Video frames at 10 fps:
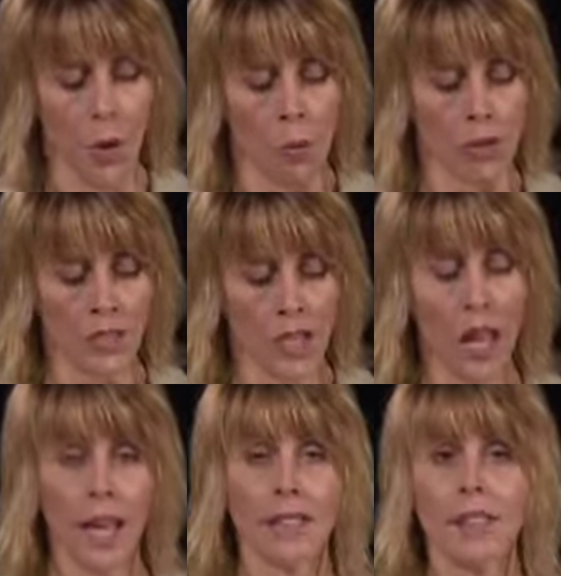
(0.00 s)
What's the
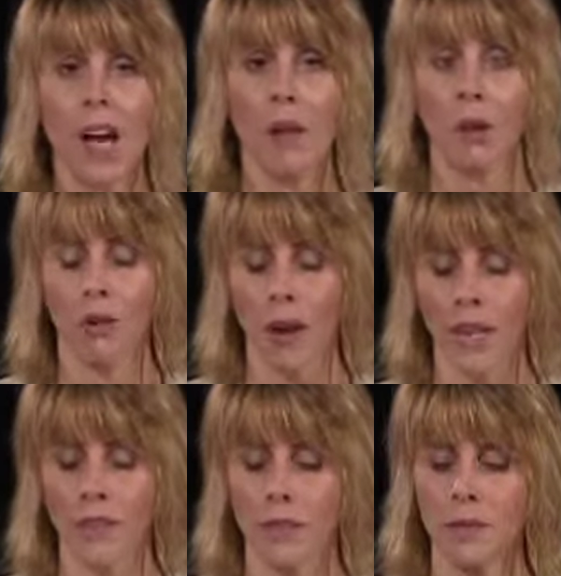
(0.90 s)
client's time
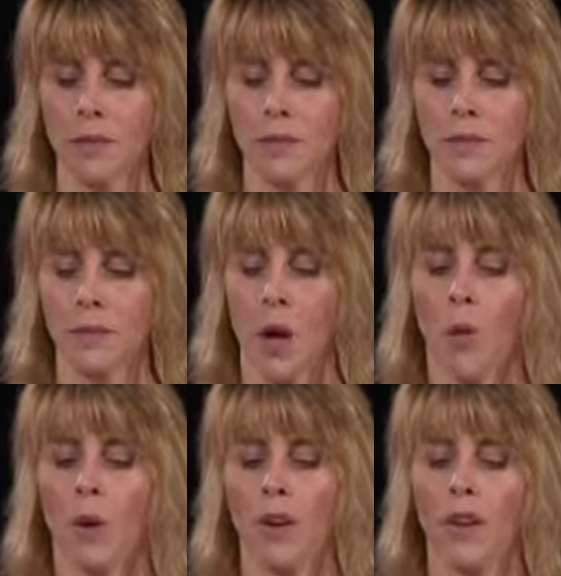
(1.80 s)
horizon?
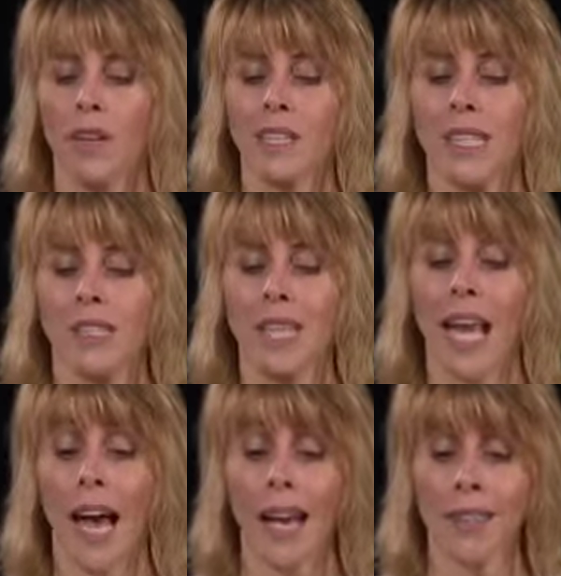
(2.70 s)
What are their existing
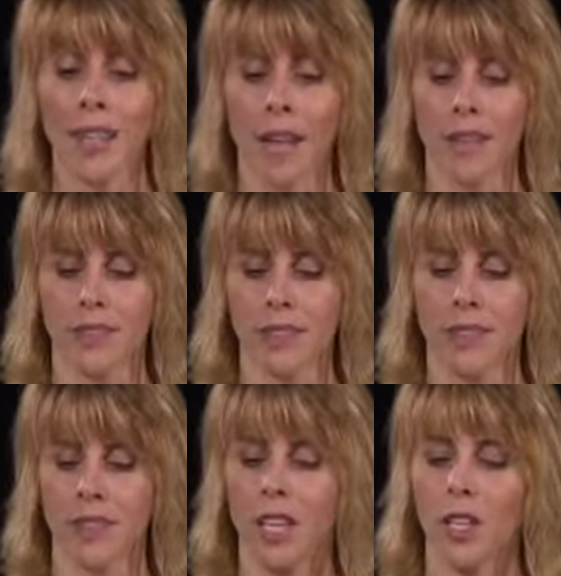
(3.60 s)

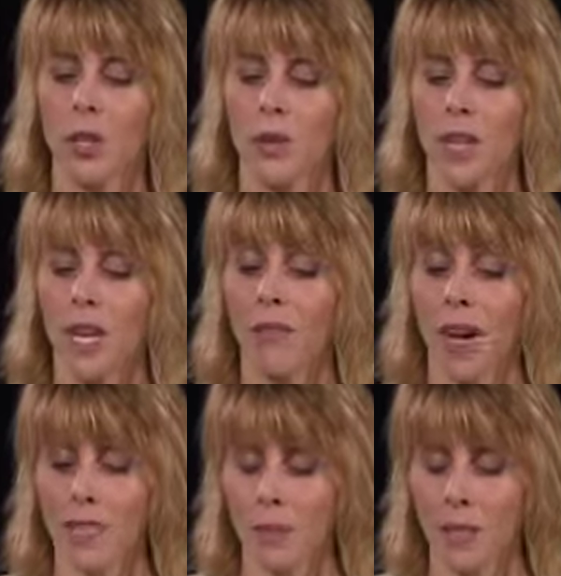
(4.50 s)
assets, including
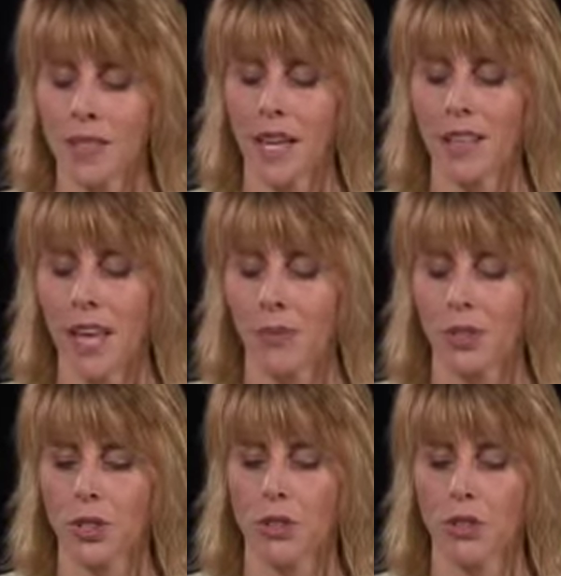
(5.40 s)
investment and life
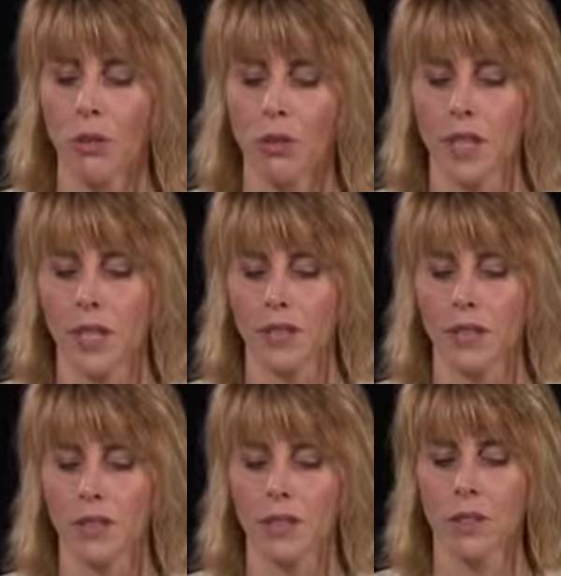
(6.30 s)
insurance
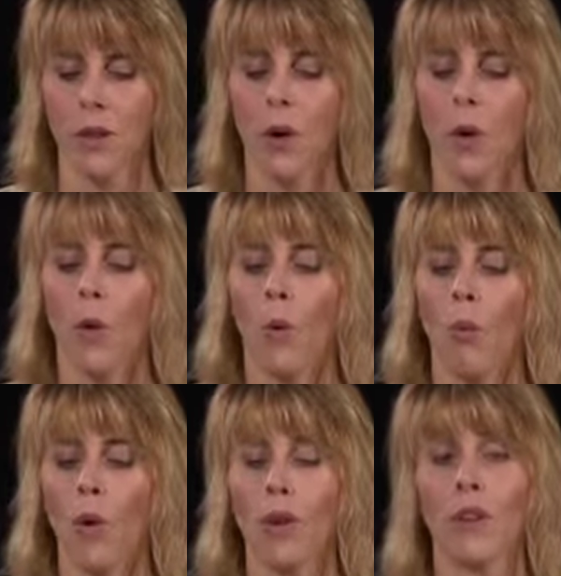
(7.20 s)
holdings?
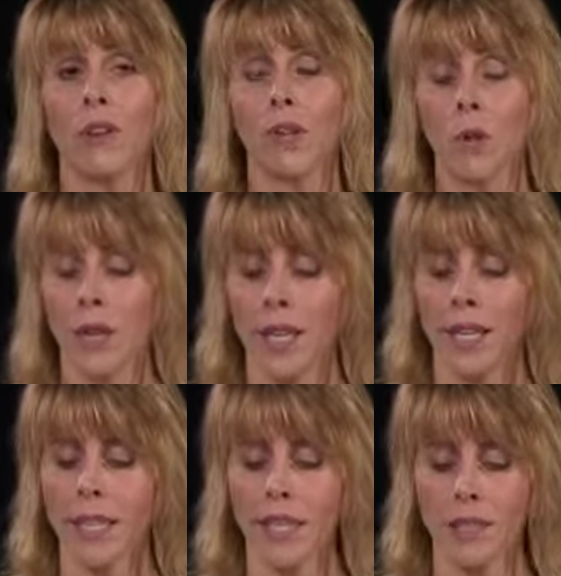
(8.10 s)
What are their liquidity
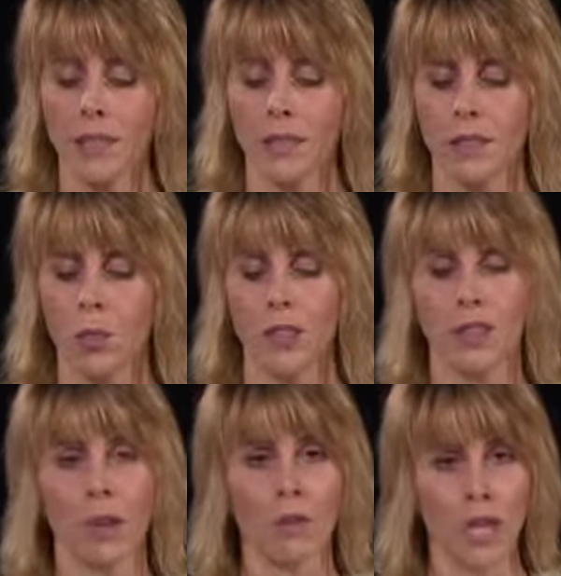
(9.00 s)
needs? What's
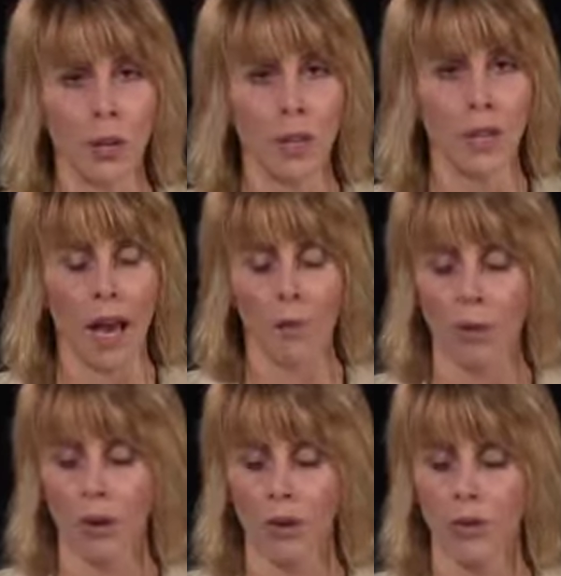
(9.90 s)
their liquid net
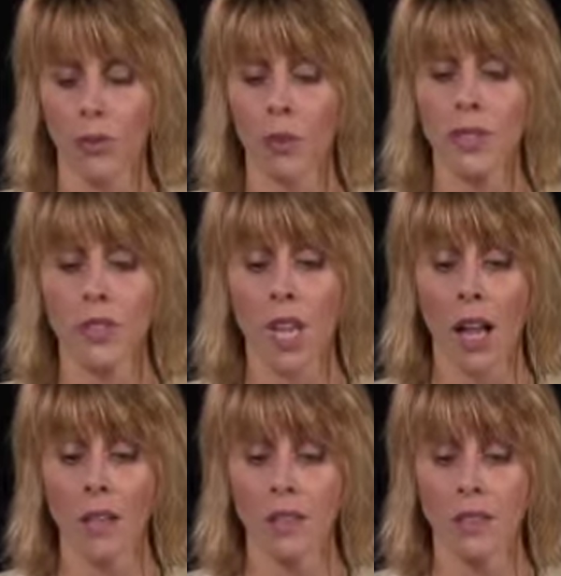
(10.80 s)
worth, risk
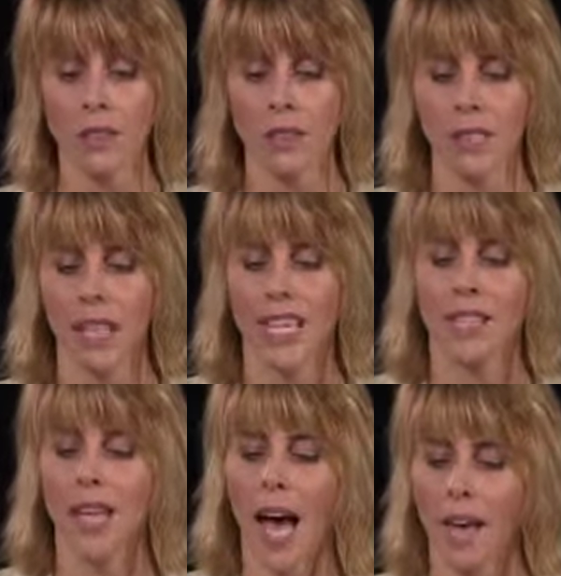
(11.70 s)
tolerance,
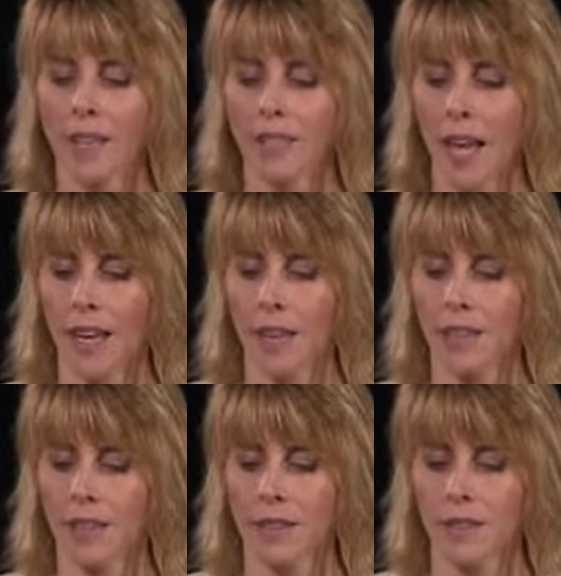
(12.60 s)
tax
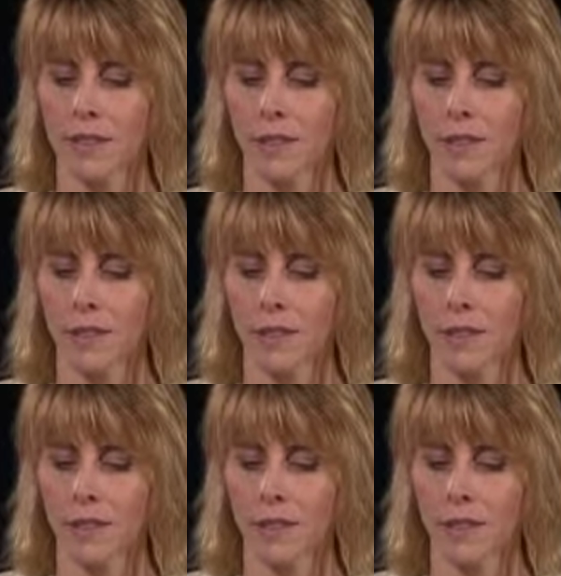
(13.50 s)
status,